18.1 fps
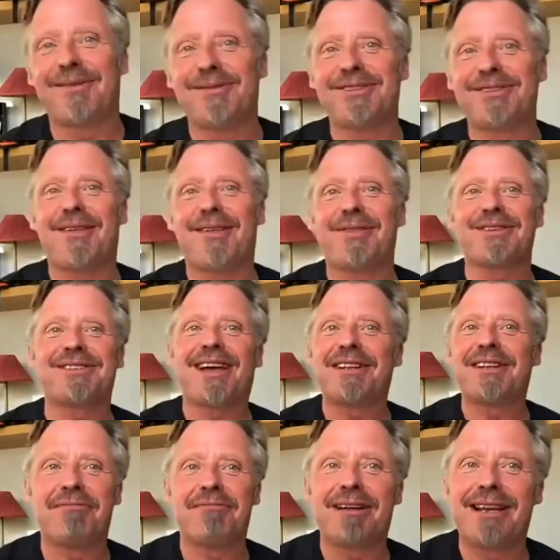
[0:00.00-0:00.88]
to the other side
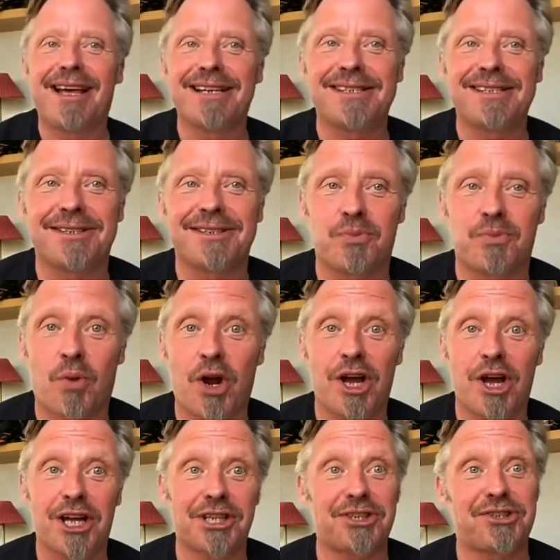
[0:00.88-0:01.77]
and realize it's
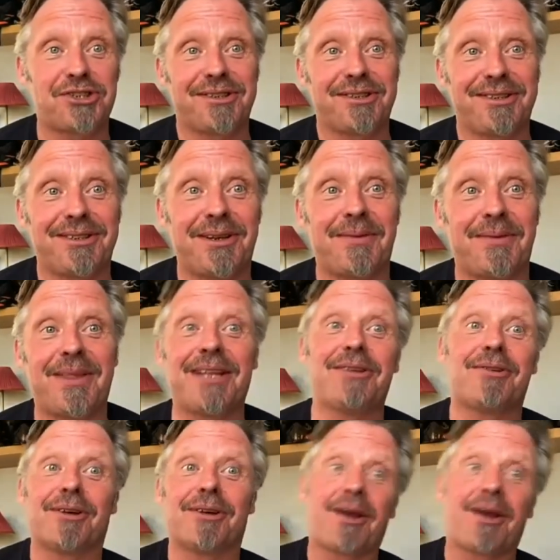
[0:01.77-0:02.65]
worse, then
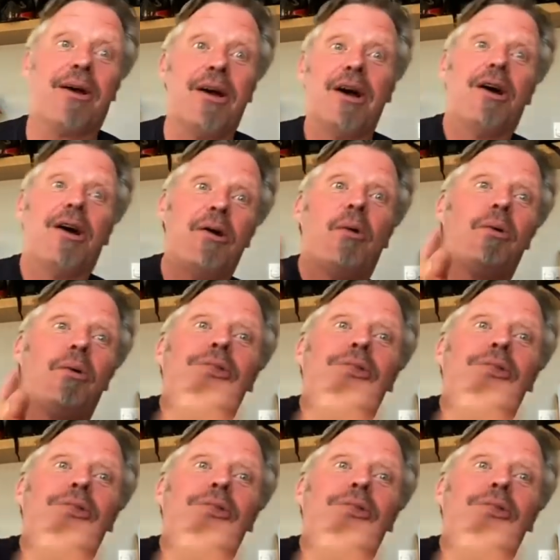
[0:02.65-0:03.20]
you've got to go all